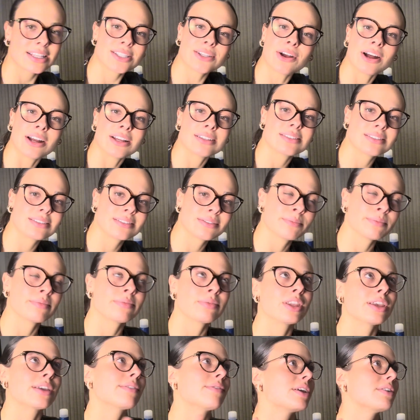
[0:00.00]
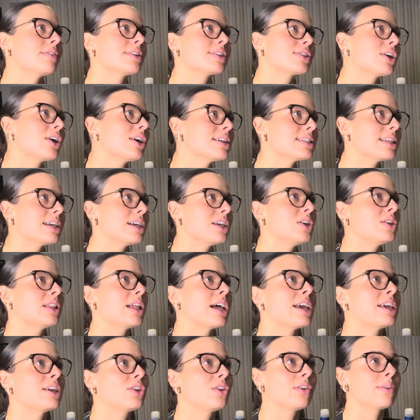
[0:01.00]
sauce. Your favorite sauce that you
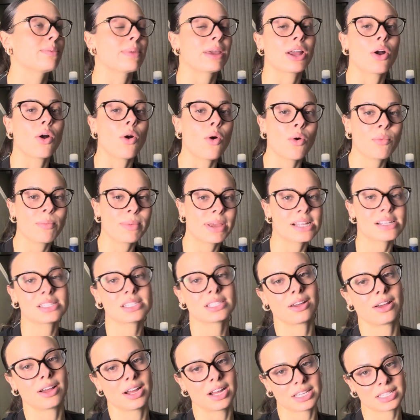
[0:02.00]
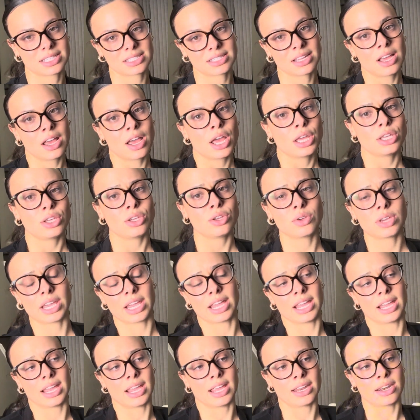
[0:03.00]
like. You can make a homemade sauce. You
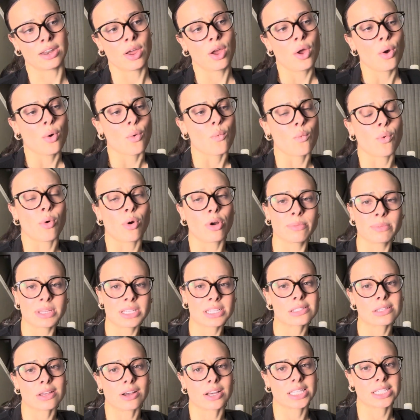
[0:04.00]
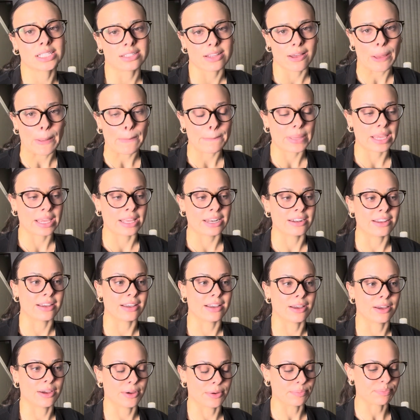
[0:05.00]
can warm the sauce up in
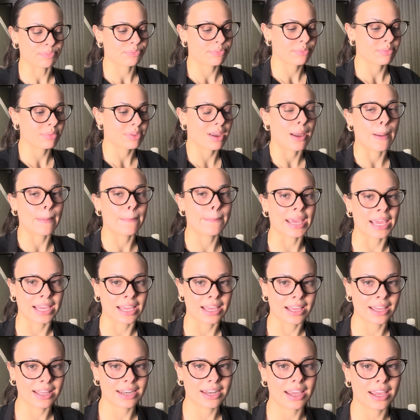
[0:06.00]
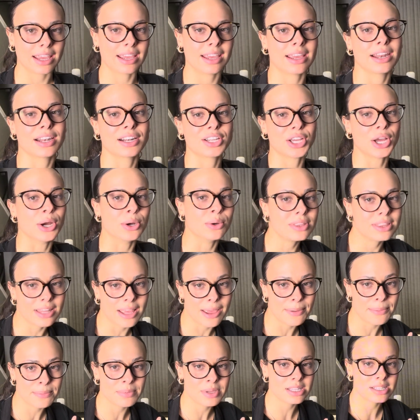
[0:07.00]
a pan and coat
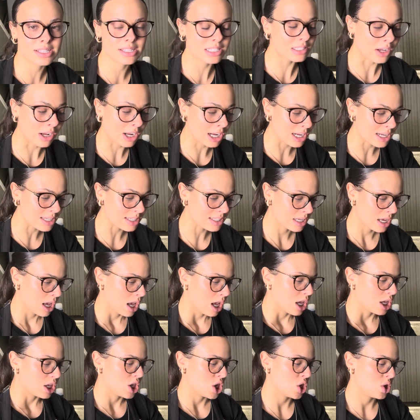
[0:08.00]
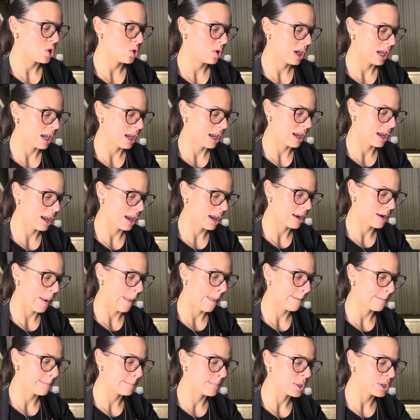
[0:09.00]
them in the sauce. You
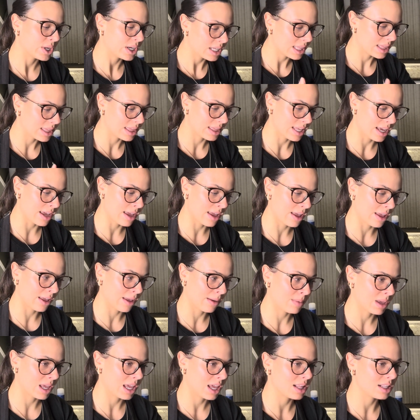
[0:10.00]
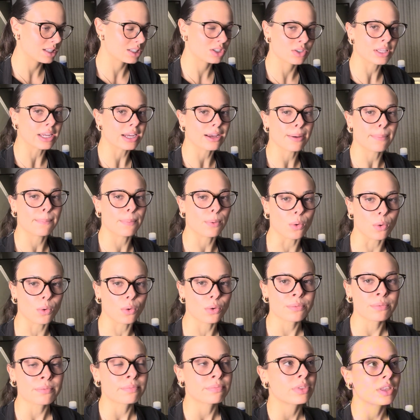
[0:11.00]
can put them into like a
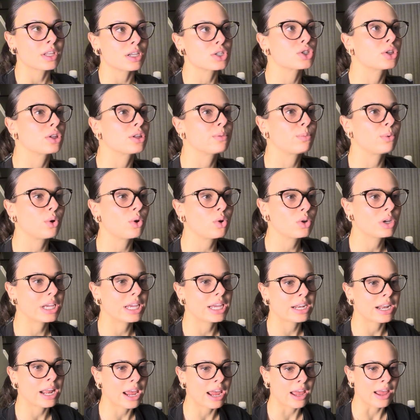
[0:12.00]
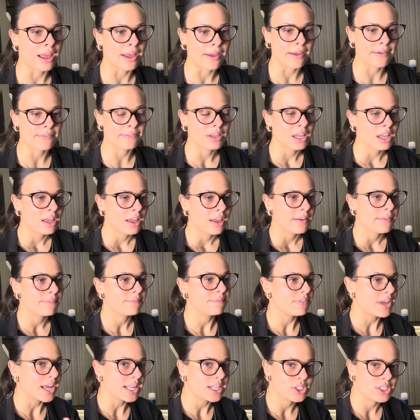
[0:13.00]
bowl. So the bowl can have
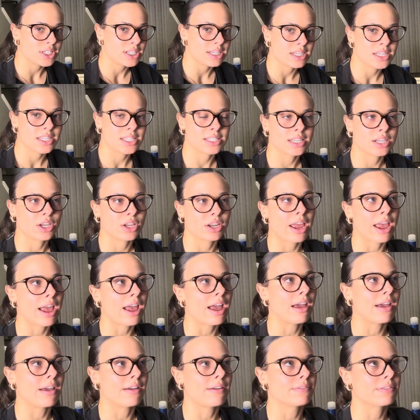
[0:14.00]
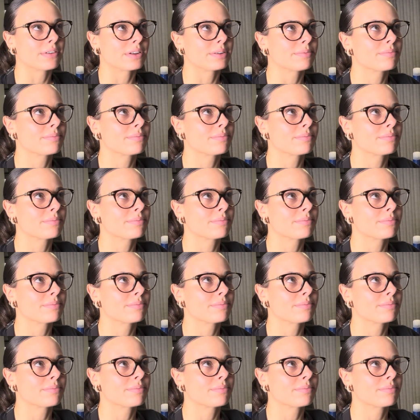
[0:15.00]
veggies, it could have